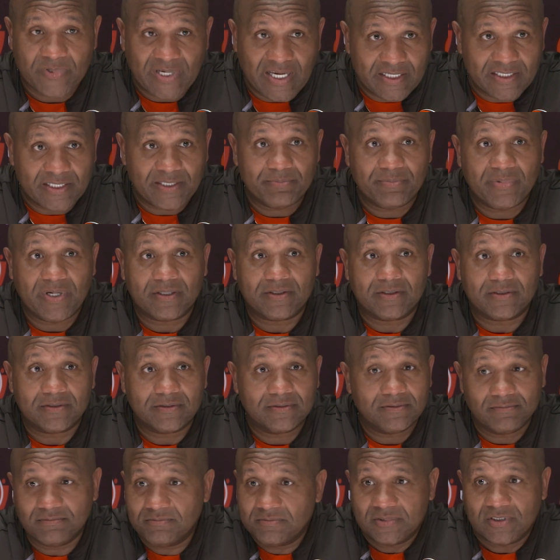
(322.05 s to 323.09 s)
We got to get better.
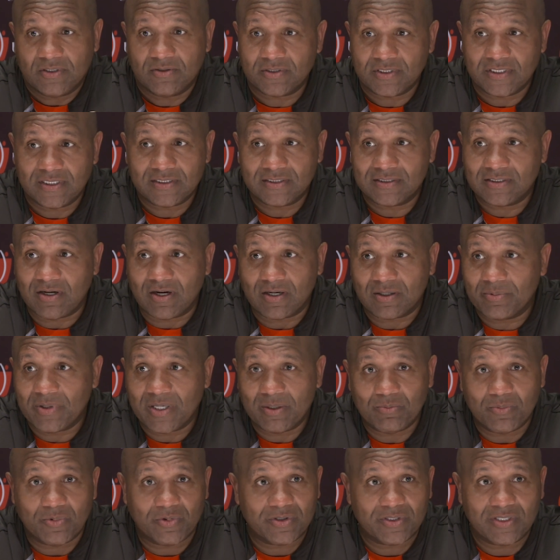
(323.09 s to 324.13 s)
Don't get to talk
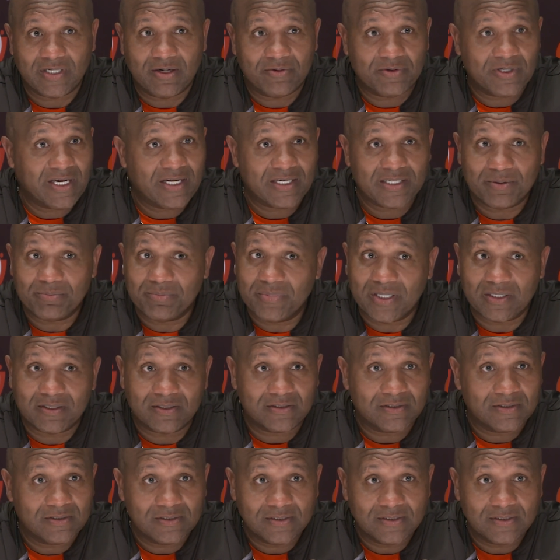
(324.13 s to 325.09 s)
about more than that. We got to get better.